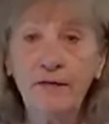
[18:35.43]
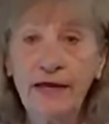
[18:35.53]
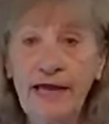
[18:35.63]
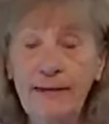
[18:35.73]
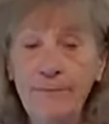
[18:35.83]

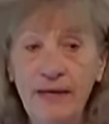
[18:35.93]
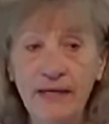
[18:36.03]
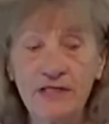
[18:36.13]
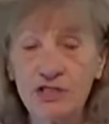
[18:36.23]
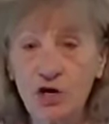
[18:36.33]
They gave
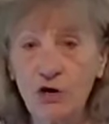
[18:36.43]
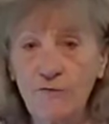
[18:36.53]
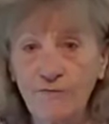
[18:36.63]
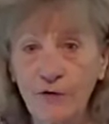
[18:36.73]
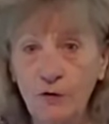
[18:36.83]
me a
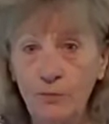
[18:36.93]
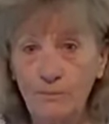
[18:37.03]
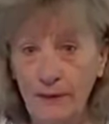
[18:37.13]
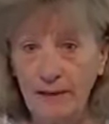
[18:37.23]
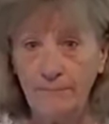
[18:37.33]

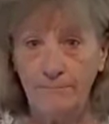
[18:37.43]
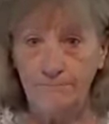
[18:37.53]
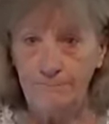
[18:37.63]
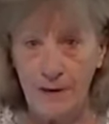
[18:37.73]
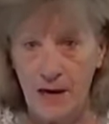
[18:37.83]
styrofoam, big
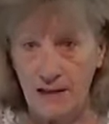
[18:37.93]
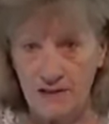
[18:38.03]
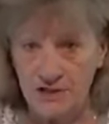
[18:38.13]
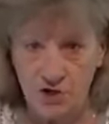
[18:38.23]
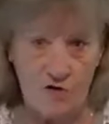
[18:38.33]

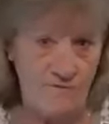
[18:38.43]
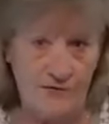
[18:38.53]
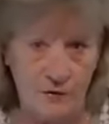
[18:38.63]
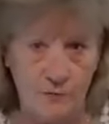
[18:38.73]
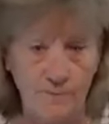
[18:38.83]
box
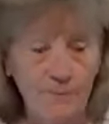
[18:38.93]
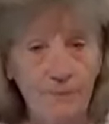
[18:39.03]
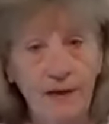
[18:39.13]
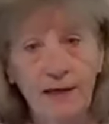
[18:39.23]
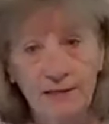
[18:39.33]
styrofoam.
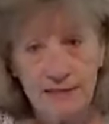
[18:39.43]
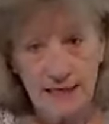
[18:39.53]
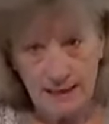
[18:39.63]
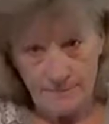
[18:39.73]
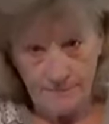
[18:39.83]
It's
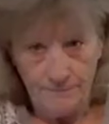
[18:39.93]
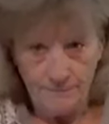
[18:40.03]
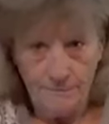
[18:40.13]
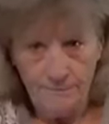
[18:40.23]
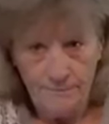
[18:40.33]
got a
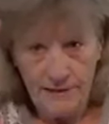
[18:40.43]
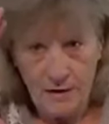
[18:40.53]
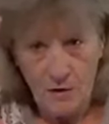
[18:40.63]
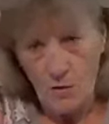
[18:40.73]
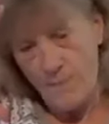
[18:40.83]
big
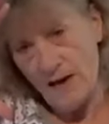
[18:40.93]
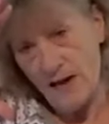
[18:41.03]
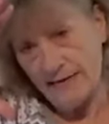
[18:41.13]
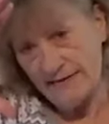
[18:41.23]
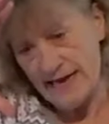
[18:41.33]
hole about
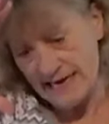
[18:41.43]
like